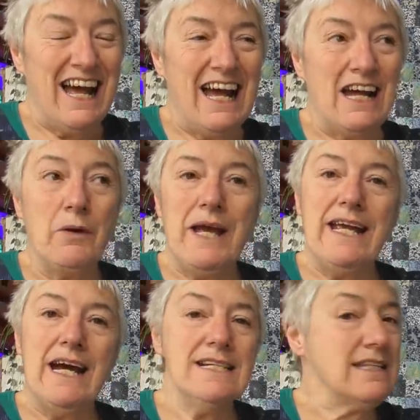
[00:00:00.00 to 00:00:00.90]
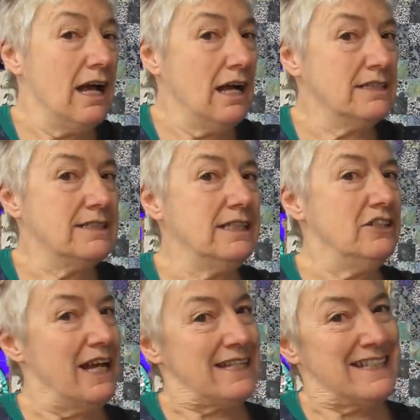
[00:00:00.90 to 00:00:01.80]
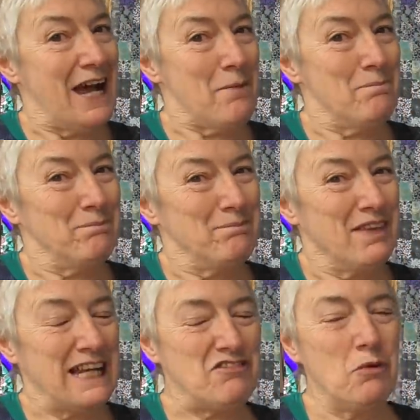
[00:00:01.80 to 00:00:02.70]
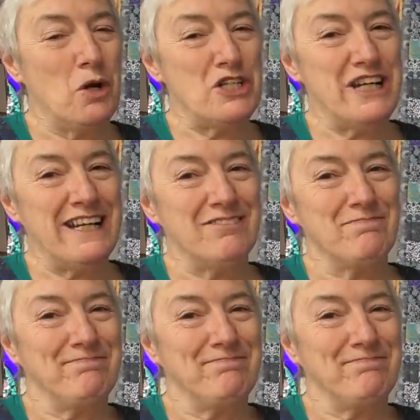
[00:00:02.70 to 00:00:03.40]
Uh, okay, guys, I'll see you next time. Thanks for watching.